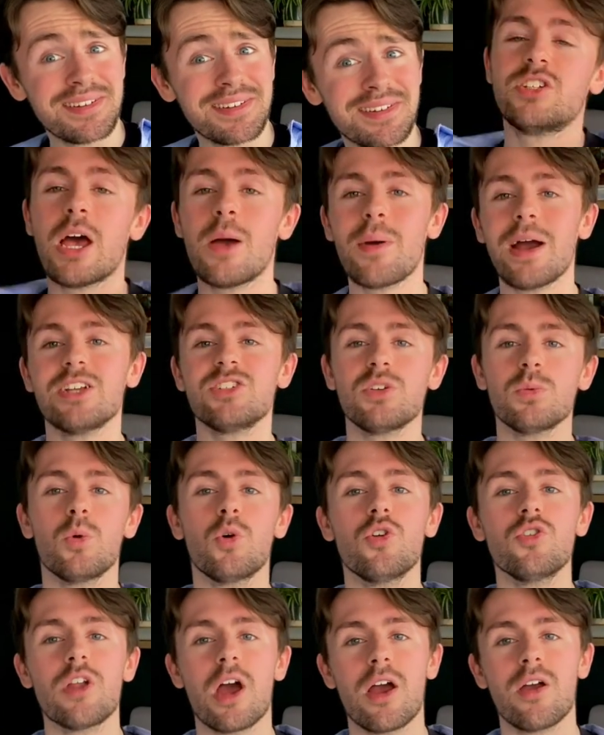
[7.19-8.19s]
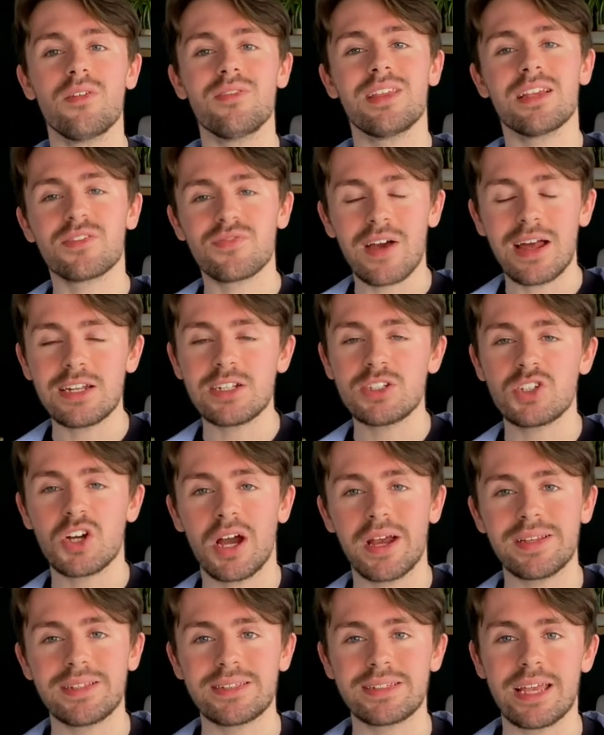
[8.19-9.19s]
So as you all know, this
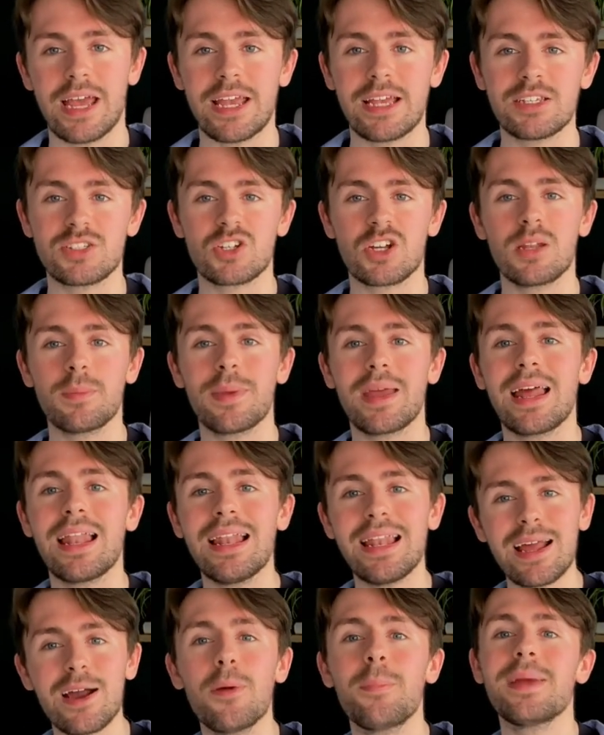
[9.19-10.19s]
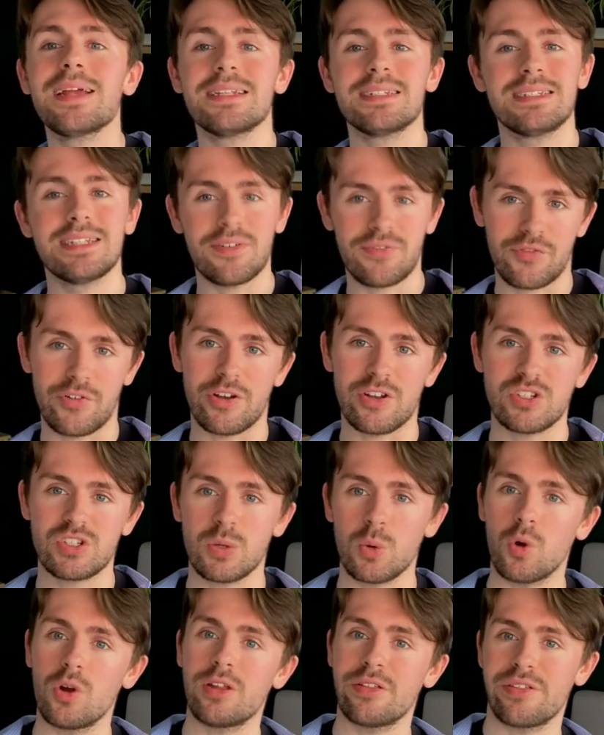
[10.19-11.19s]
Valentine's Day is going to be a little bit different to
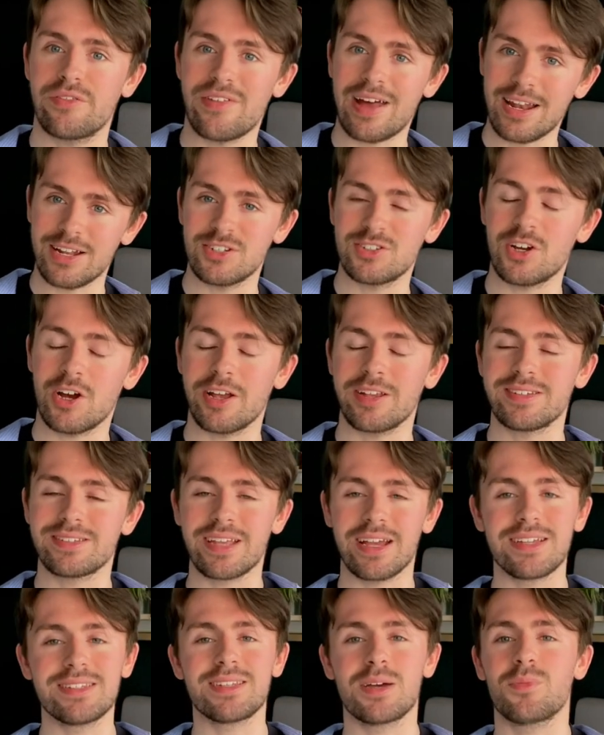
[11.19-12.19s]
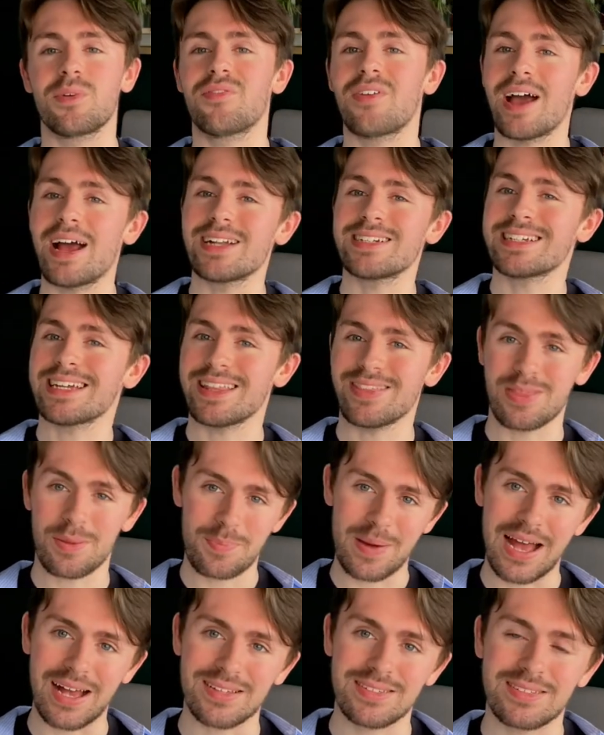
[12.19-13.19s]
all of the Valentine's Days that we've had in the
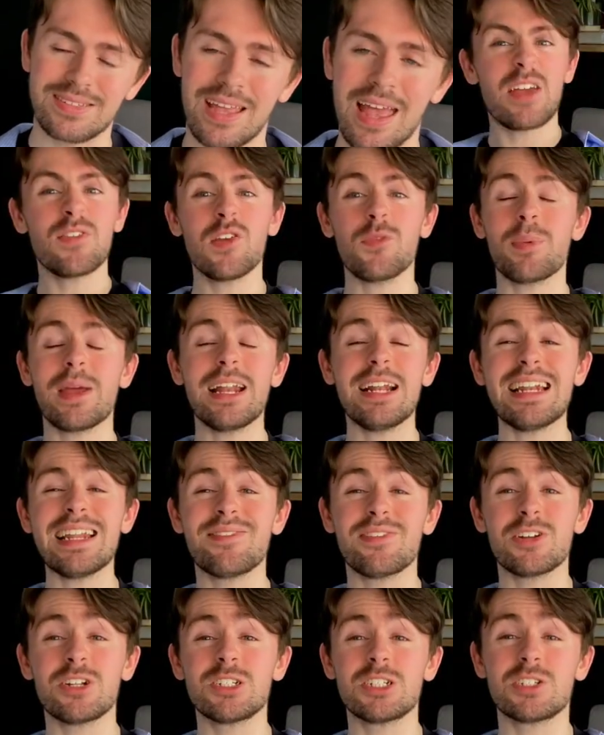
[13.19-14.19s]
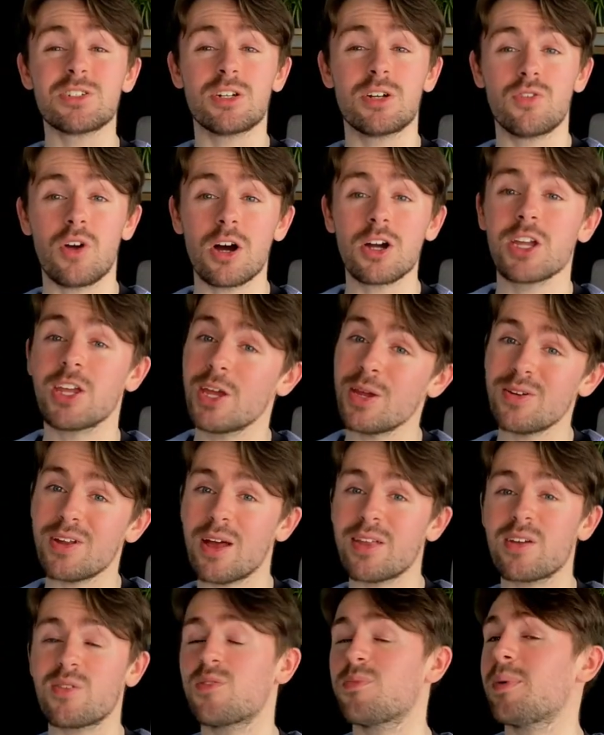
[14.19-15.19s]
past. If you've been living under a rock, you know
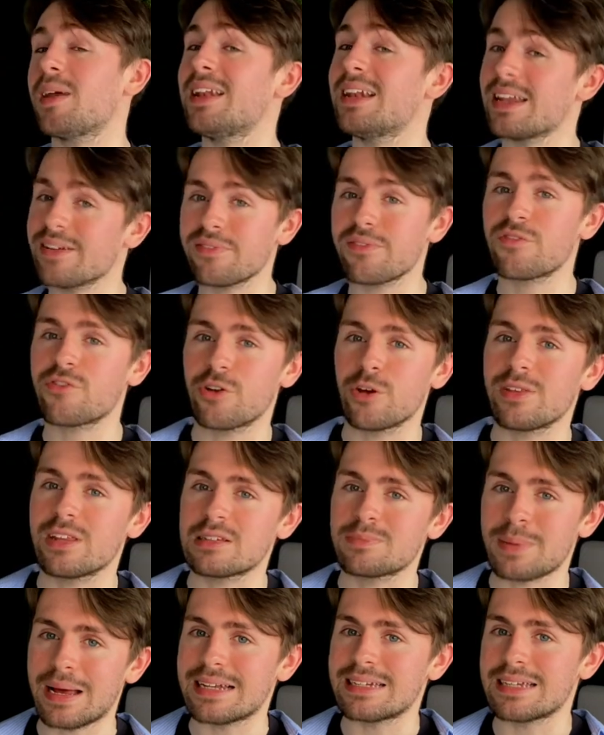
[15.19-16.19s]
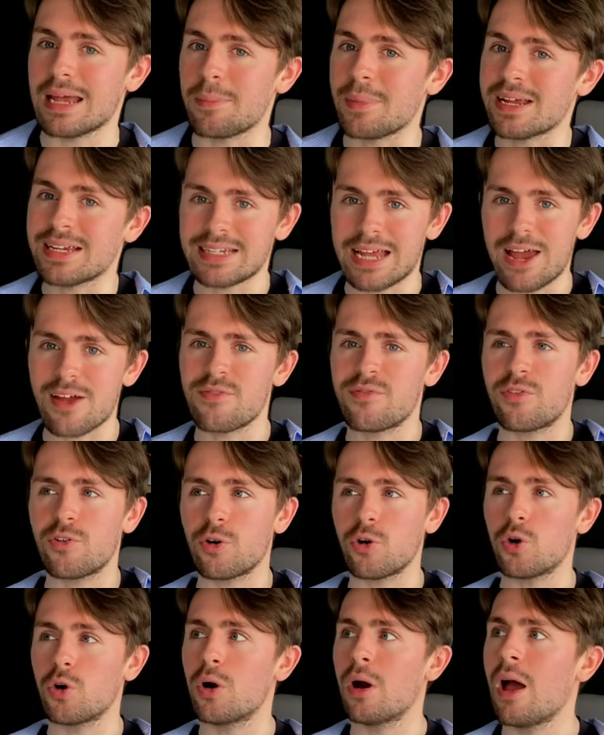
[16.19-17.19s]
that we've been living through this pandemic now
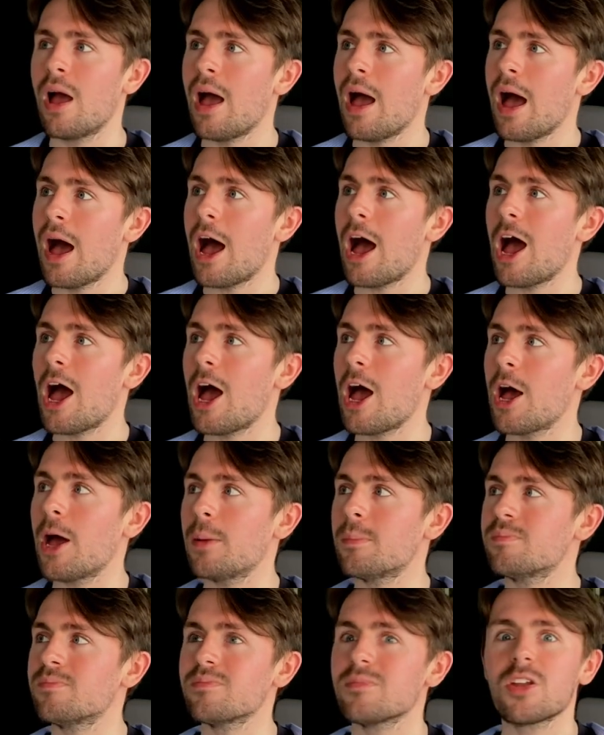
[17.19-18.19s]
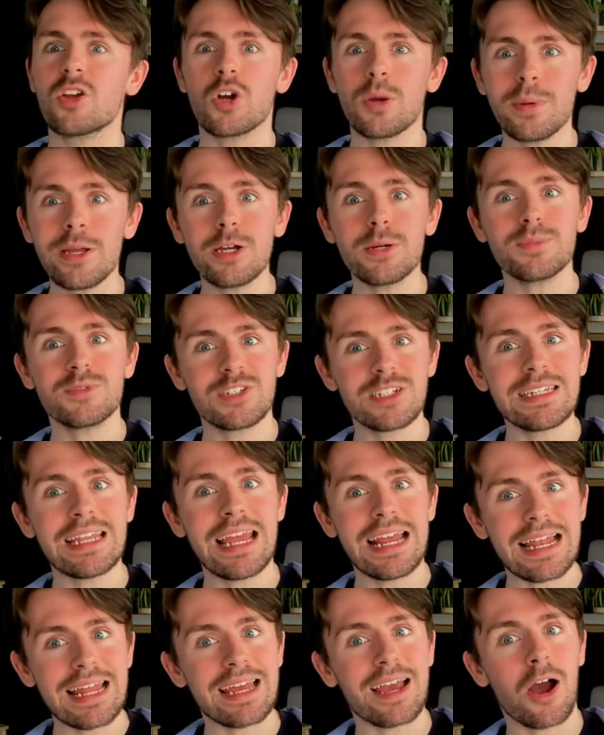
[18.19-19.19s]
for um, coming up to
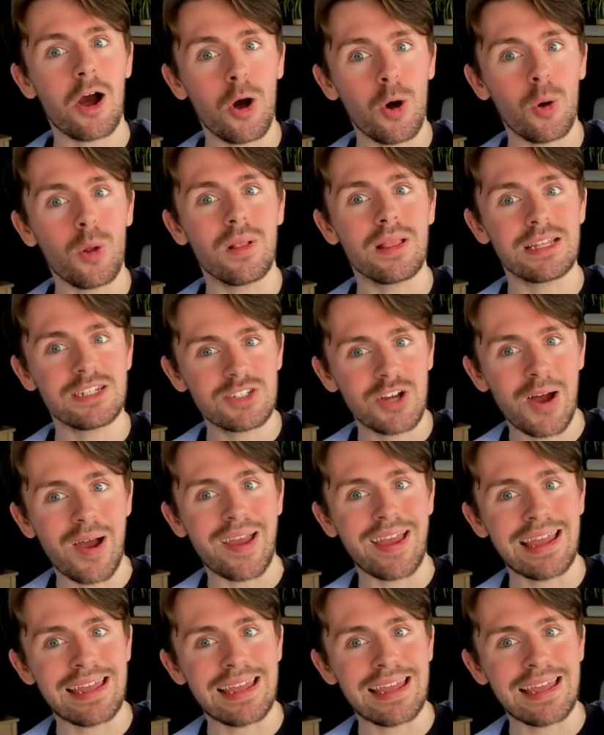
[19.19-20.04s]
nearly a whole entire